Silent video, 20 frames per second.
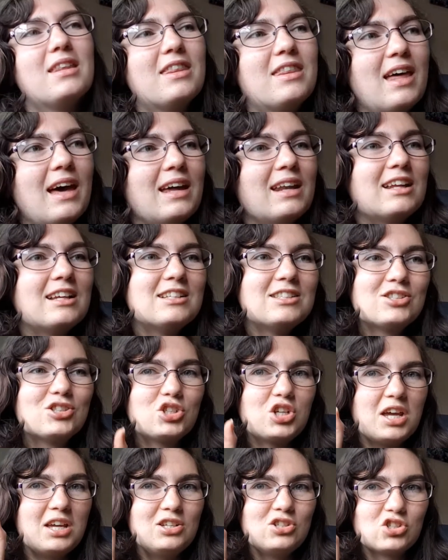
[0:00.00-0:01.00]
That has
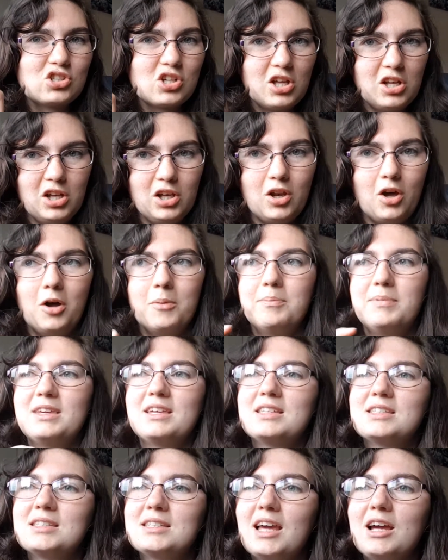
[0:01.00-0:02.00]
changed a lot,
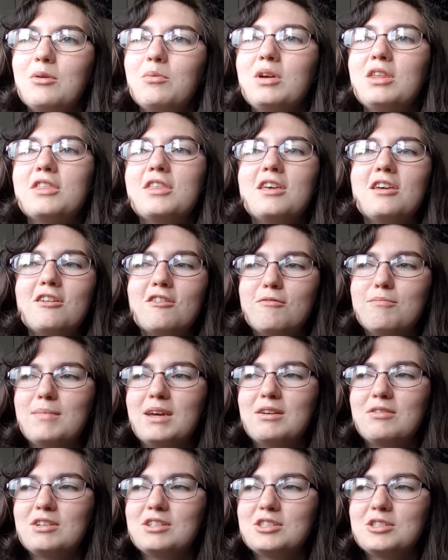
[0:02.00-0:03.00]
because now we think of
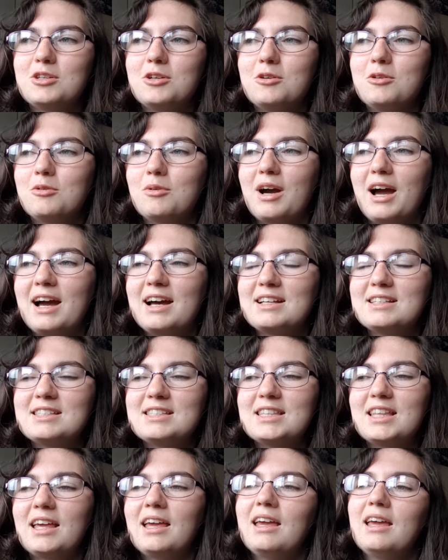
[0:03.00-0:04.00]
Mary Sue as
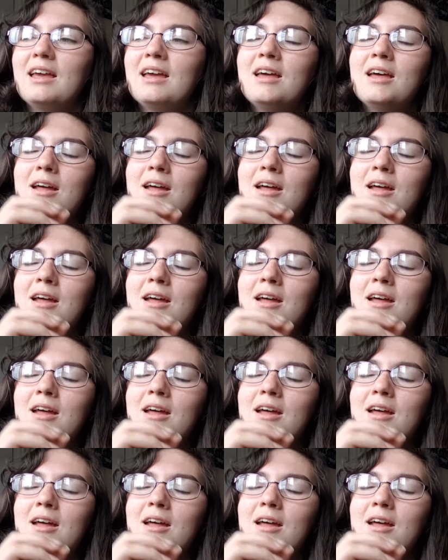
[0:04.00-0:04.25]
the